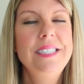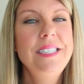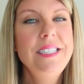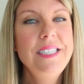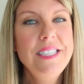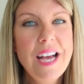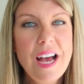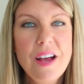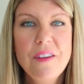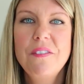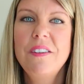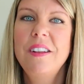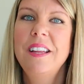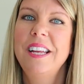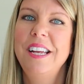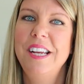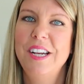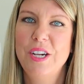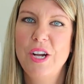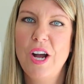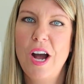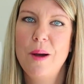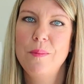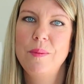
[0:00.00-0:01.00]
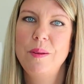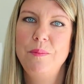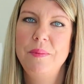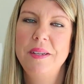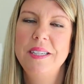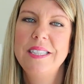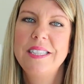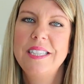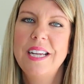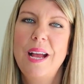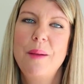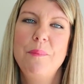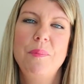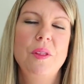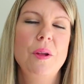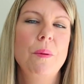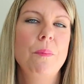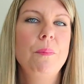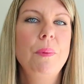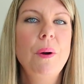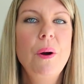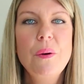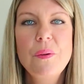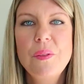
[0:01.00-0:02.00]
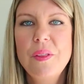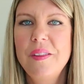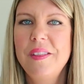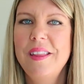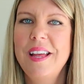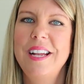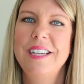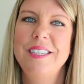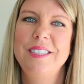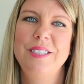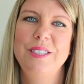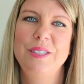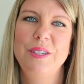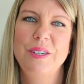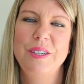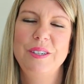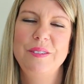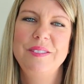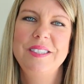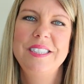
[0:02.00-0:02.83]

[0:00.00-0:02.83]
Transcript: definitely a common mistype. They're both in that assertive